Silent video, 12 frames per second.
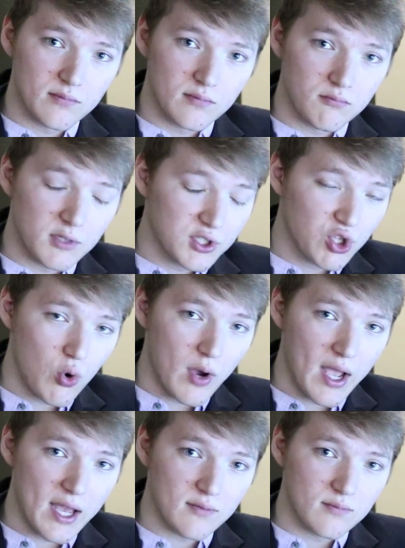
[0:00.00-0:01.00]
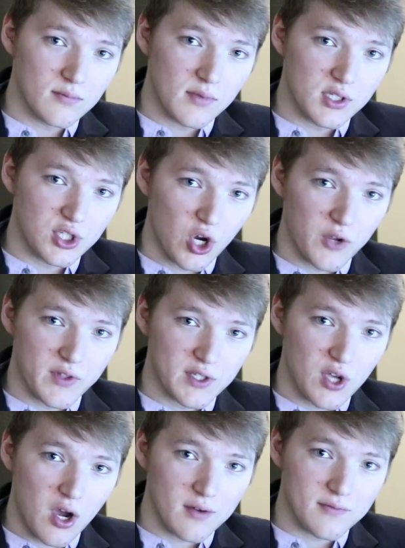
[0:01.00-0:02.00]
Let's go ahead and start this
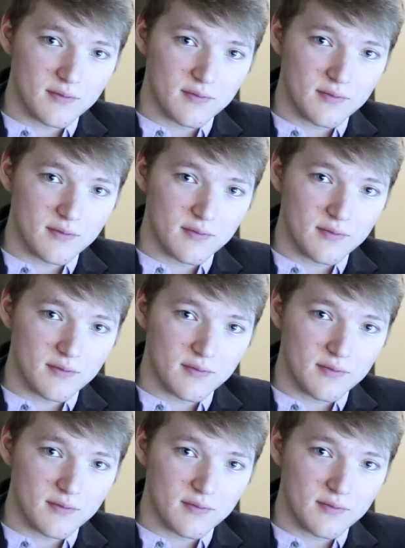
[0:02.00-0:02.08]
off.